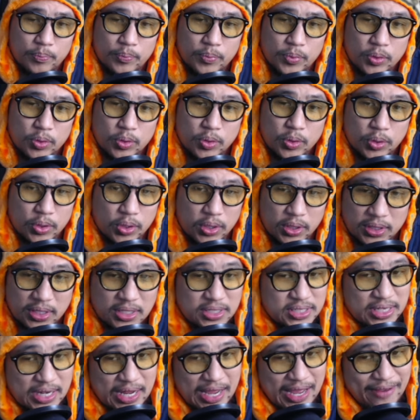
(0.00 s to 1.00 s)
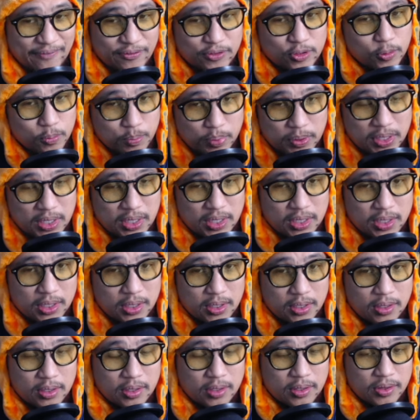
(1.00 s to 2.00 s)
it doesn't have to be
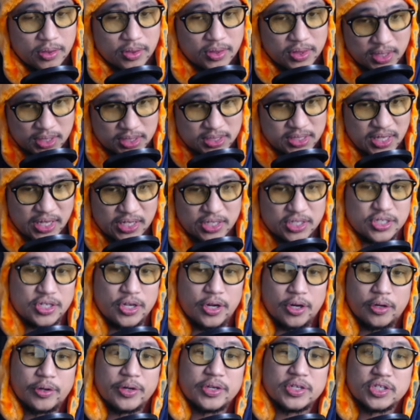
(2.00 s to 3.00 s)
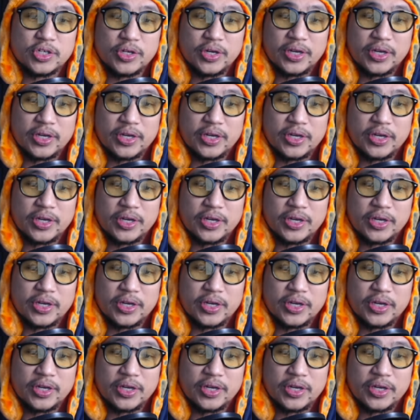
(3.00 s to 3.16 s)
this legendary creature.